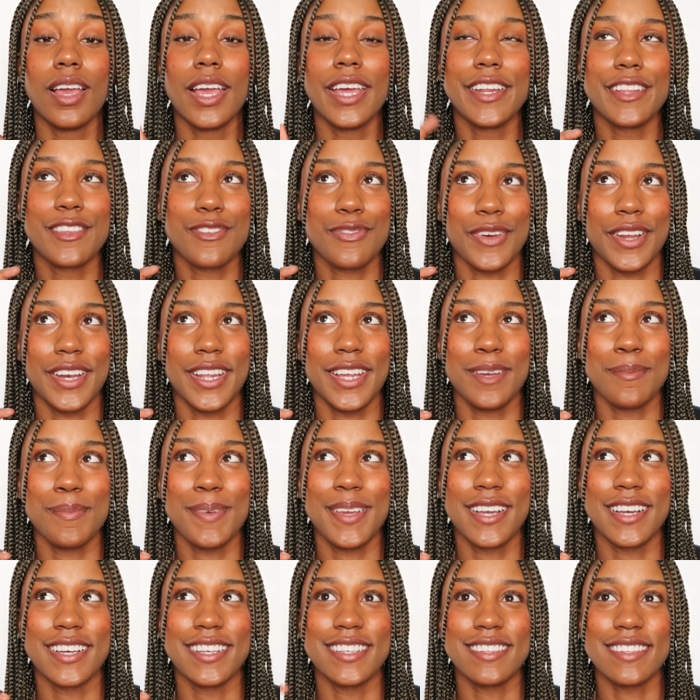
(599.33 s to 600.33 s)
And it's funny
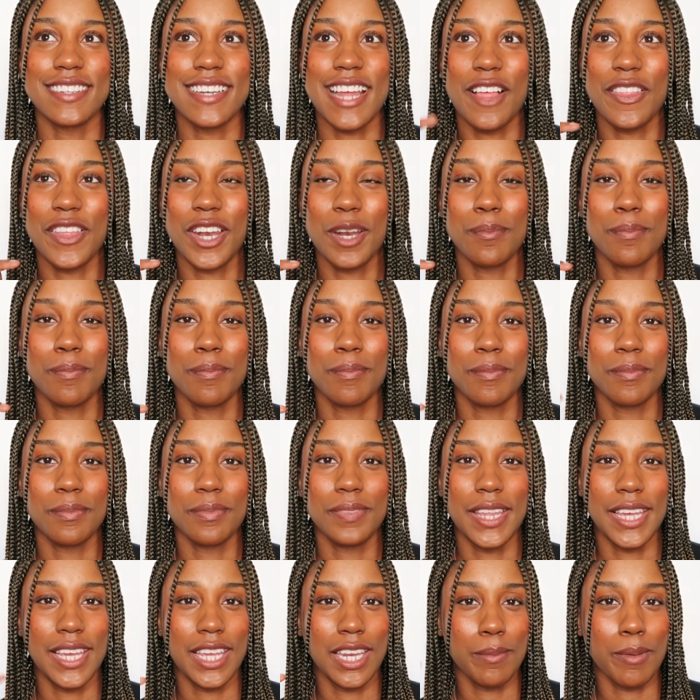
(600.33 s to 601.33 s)
because now that I'm
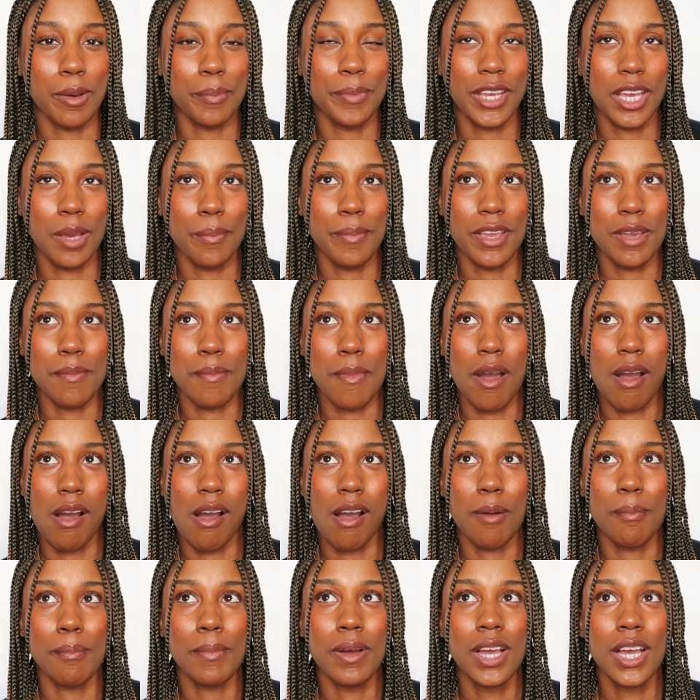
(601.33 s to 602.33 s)
thinking about becoming a
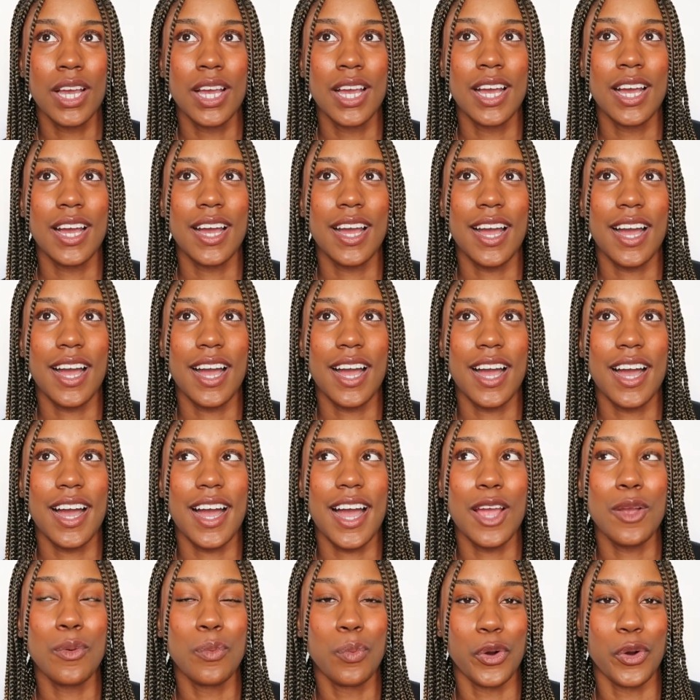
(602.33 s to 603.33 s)
mom, I